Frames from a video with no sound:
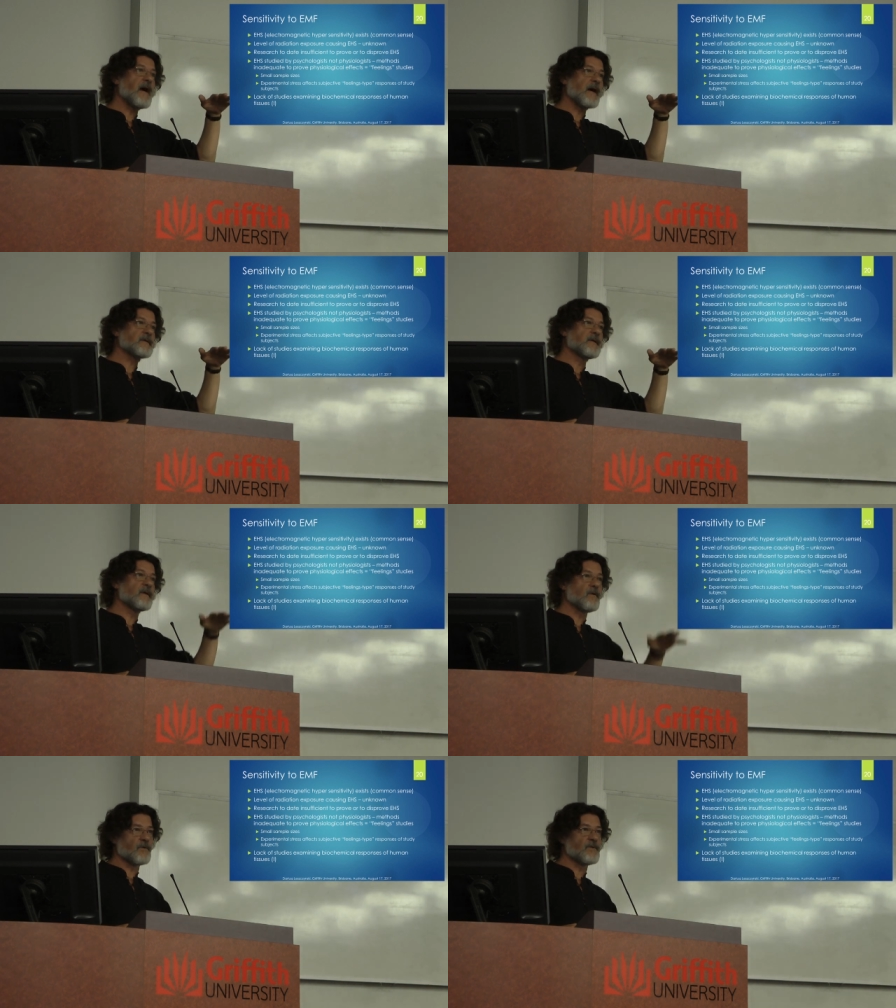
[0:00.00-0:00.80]

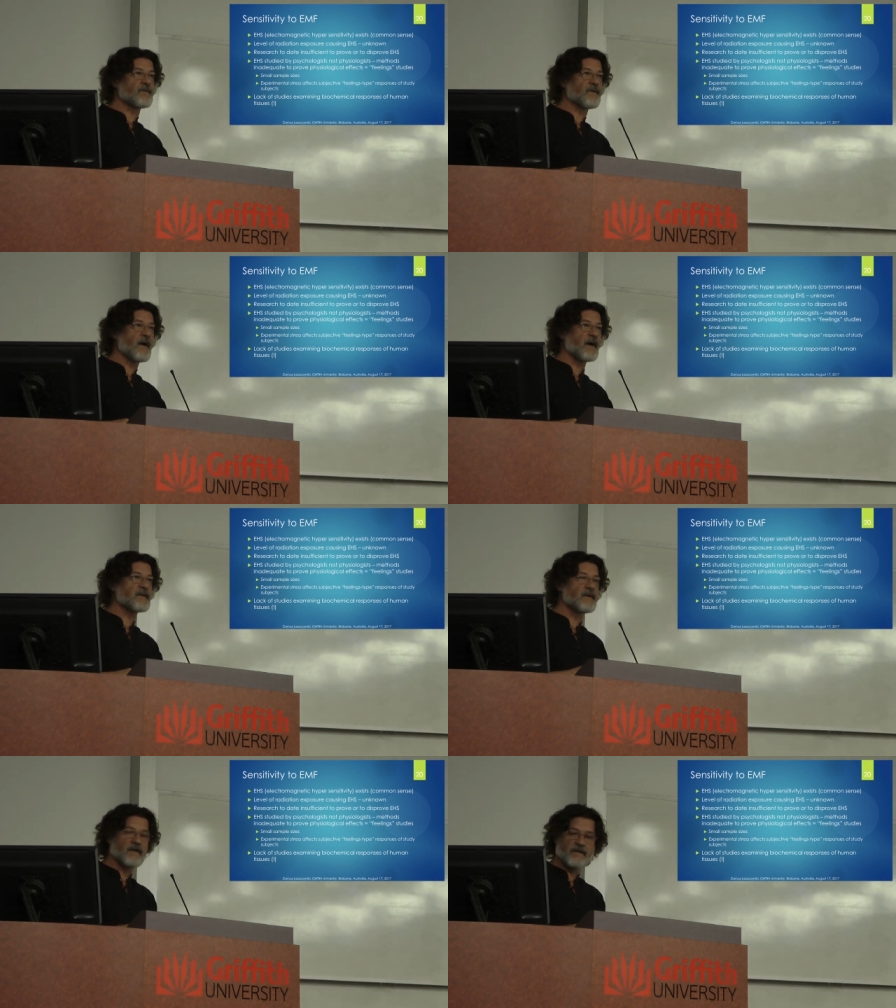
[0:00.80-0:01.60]
reacting or not
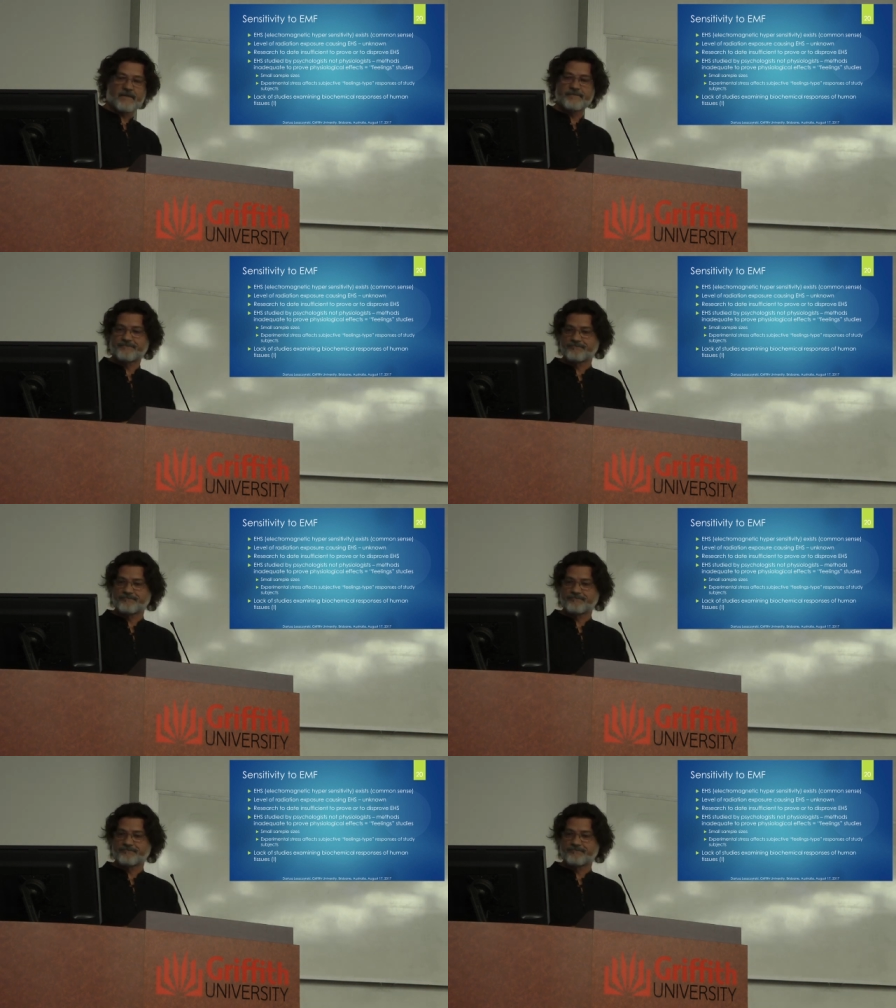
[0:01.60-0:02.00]
reacting.